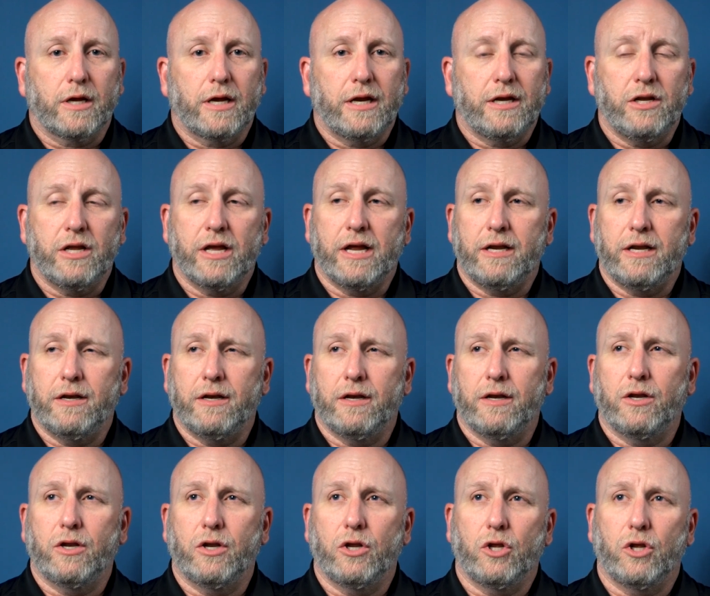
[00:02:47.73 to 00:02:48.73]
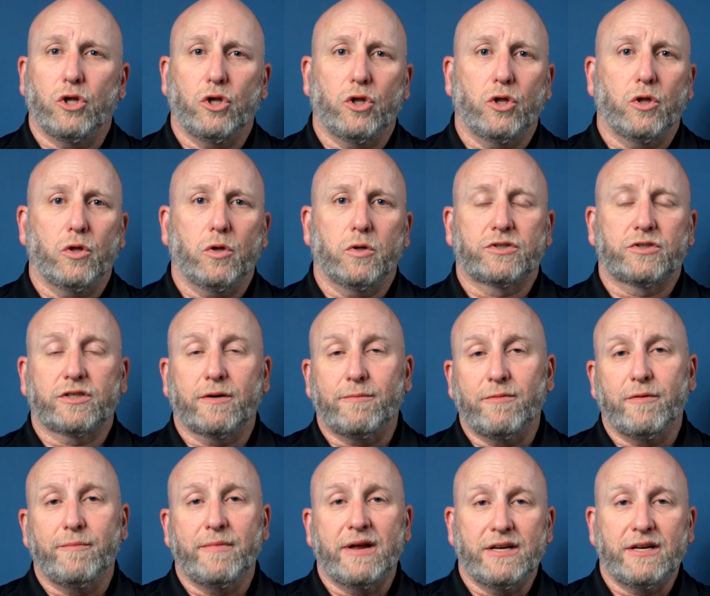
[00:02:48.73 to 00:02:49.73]
and, and
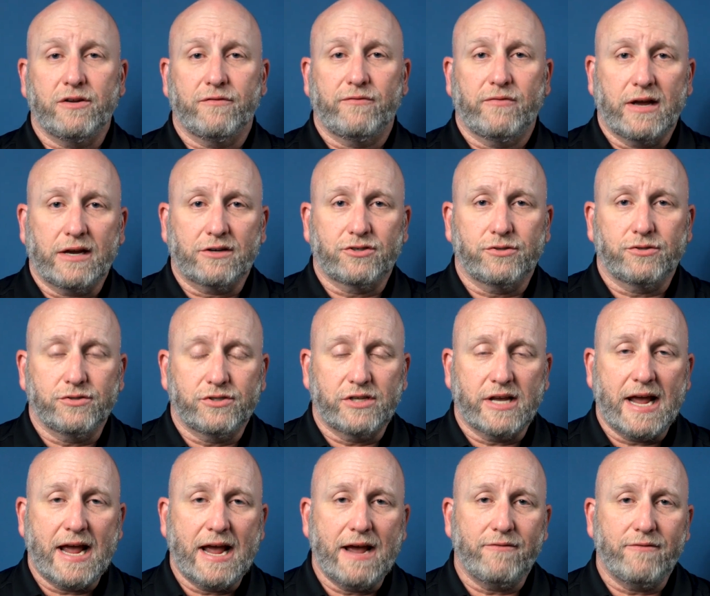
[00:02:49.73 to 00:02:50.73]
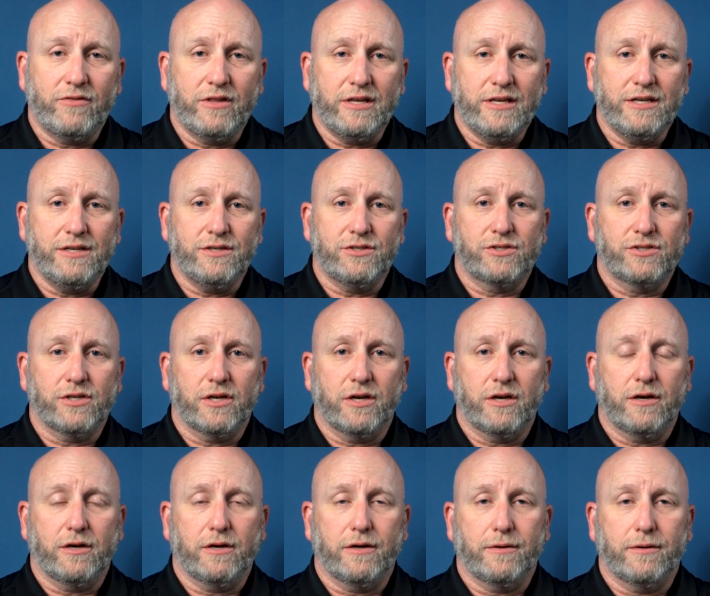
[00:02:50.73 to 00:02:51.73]
some of the manufacturers have these
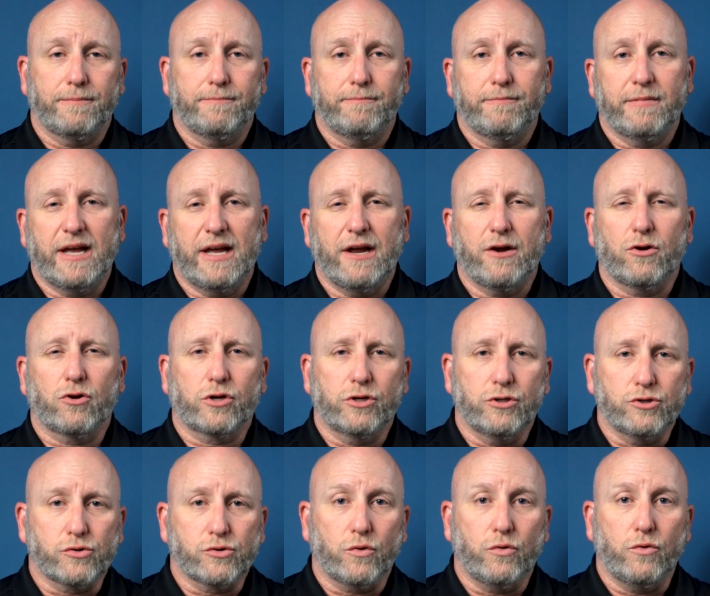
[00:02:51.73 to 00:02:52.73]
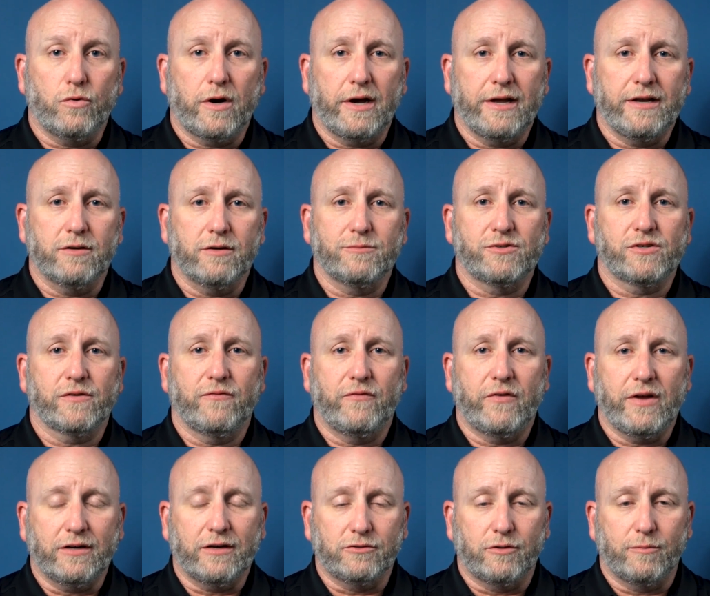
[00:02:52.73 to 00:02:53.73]
uh, air control items
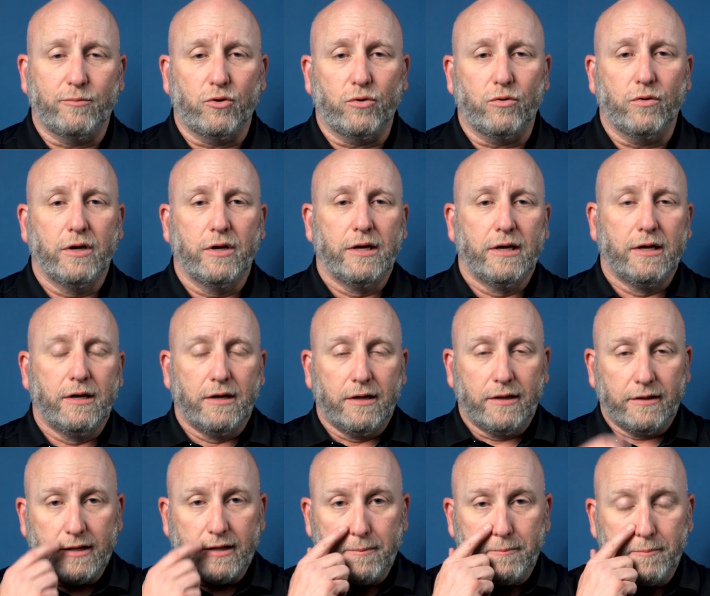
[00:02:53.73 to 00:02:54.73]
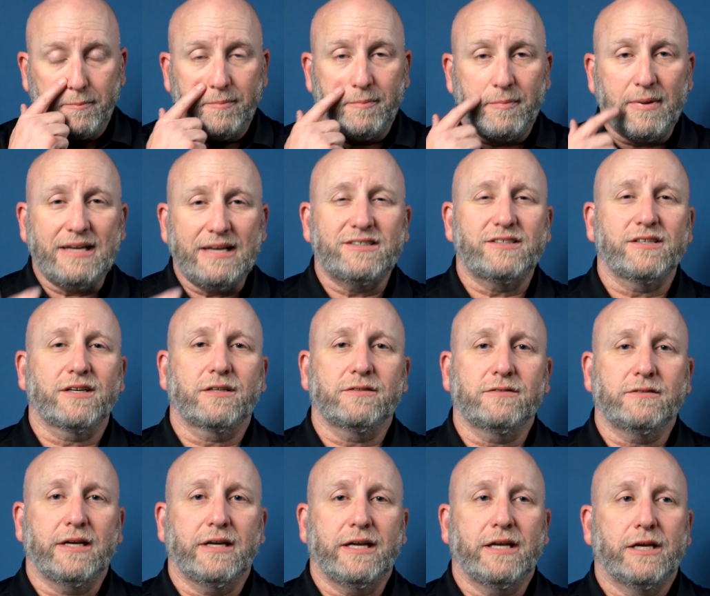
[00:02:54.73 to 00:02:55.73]
available that
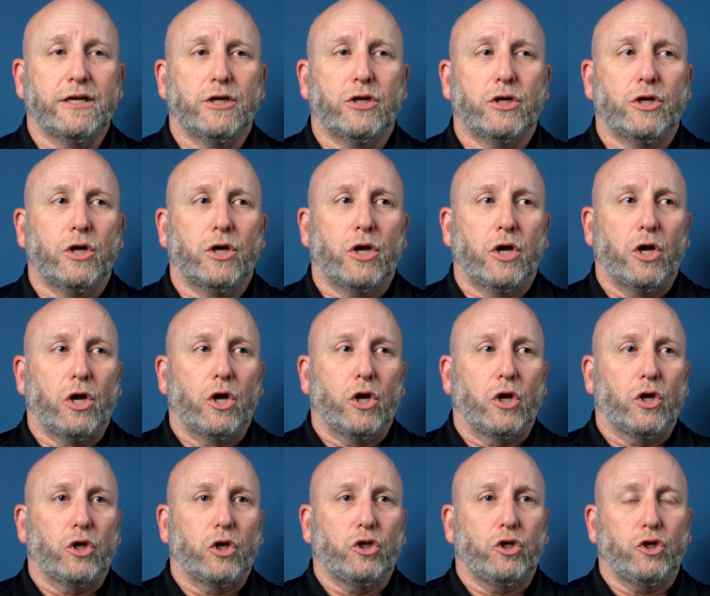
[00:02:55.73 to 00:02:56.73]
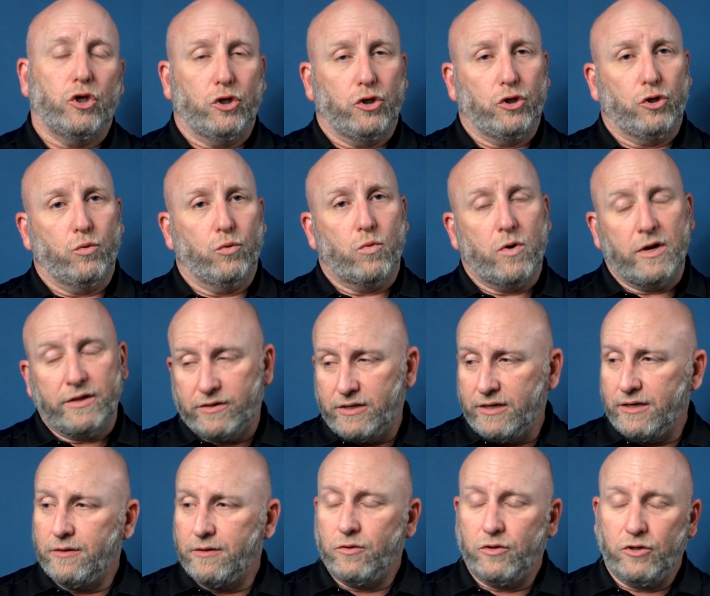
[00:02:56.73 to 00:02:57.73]
basically you want
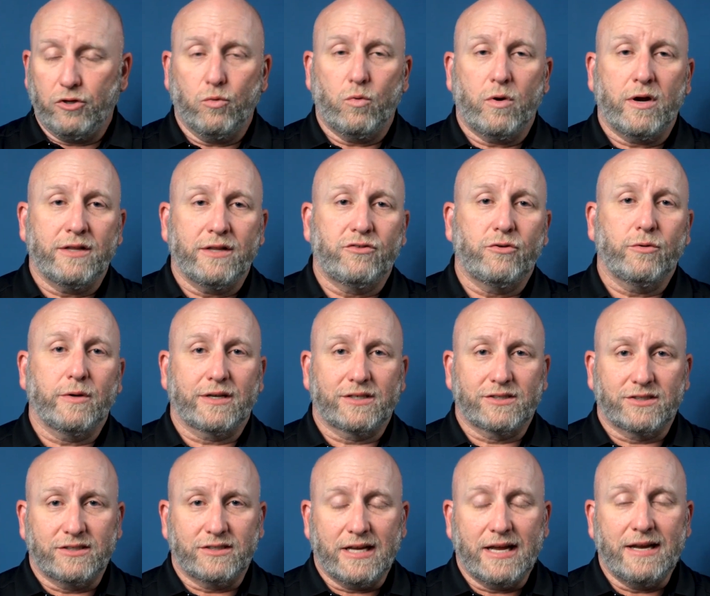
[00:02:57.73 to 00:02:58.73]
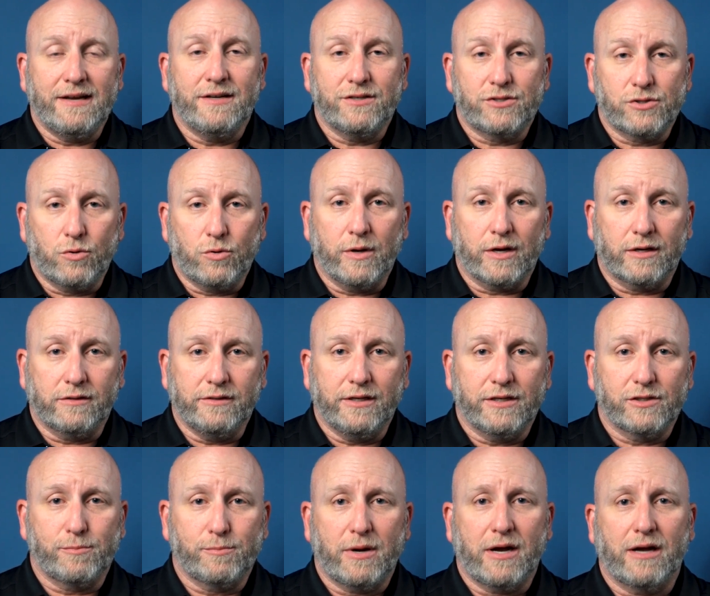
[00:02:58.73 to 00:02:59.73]
to you want it to extend as
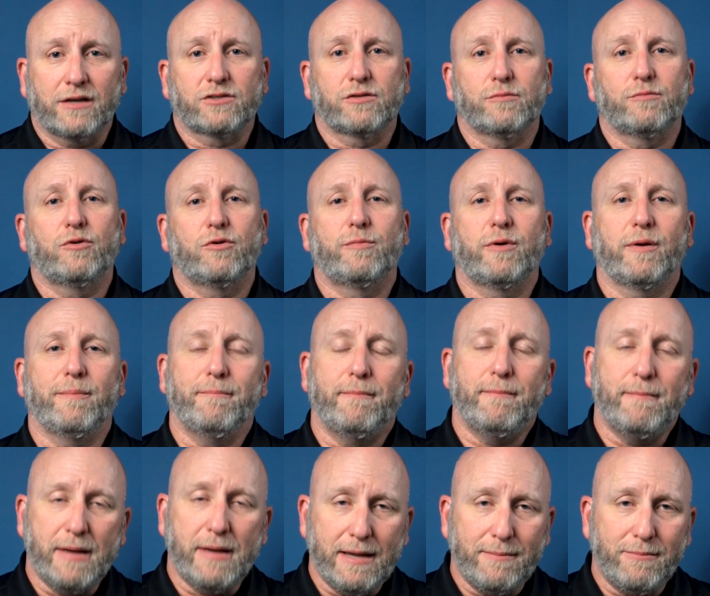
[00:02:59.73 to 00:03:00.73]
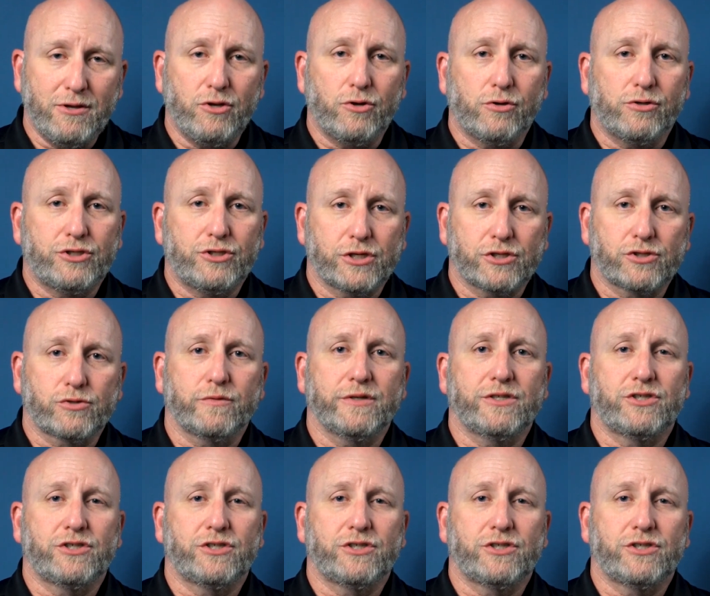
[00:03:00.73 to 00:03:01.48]
quickly as possible, but maybe you're just